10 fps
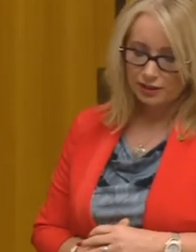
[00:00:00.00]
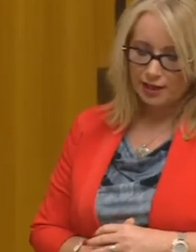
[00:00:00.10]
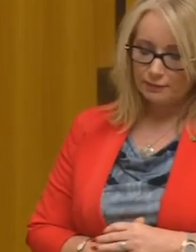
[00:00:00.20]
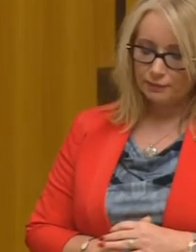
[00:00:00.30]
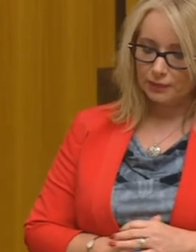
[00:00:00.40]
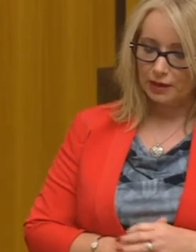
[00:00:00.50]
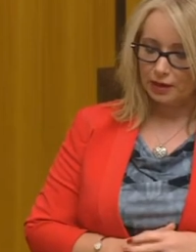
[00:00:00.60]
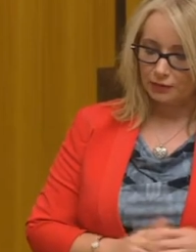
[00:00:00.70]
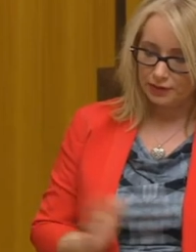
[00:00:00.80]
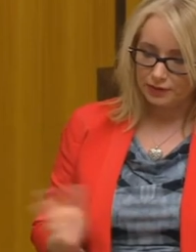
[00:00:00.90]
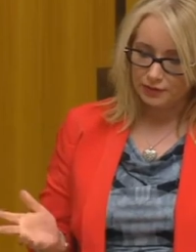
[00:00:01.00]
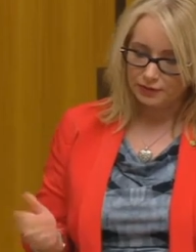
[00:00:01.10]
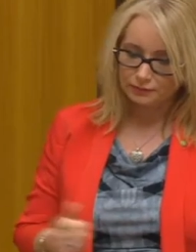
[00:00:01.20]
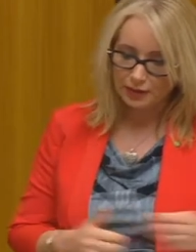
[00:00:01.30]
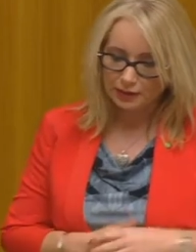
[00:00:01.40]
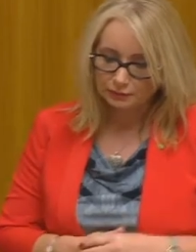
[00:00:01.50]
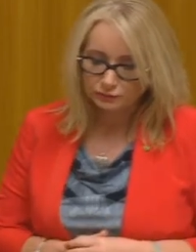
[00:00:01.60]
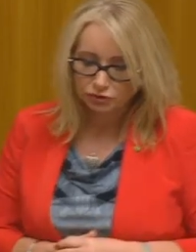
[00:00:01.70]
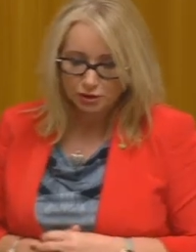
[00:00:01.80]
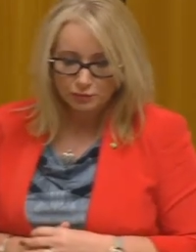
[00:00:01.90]
the
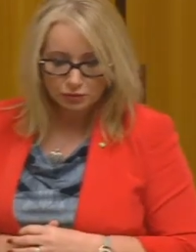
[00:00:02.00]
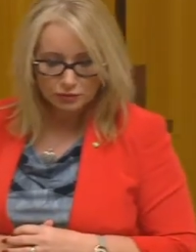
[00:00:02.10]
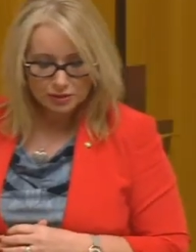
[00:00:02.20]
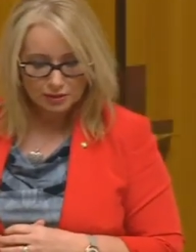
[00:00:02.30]
tribute